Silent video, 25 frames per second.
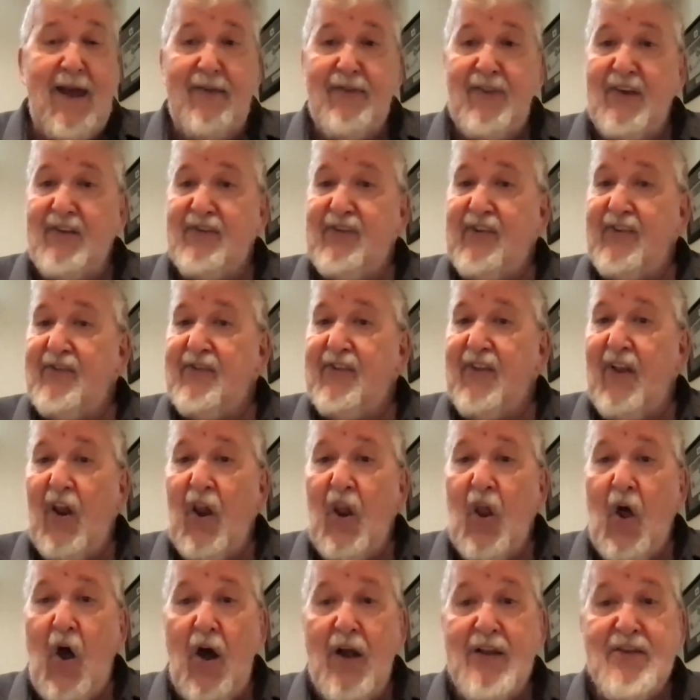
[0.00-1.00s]
this is the
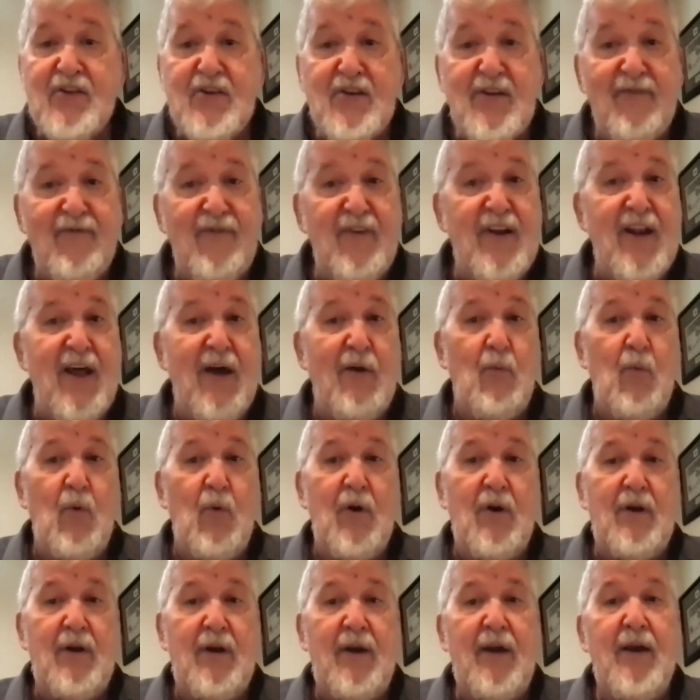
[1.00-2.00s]
launch of the
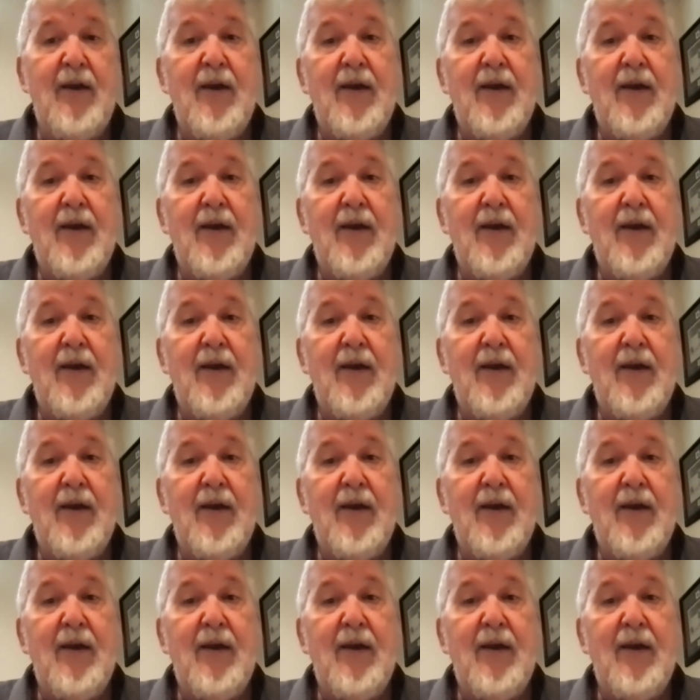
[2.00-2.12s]
network.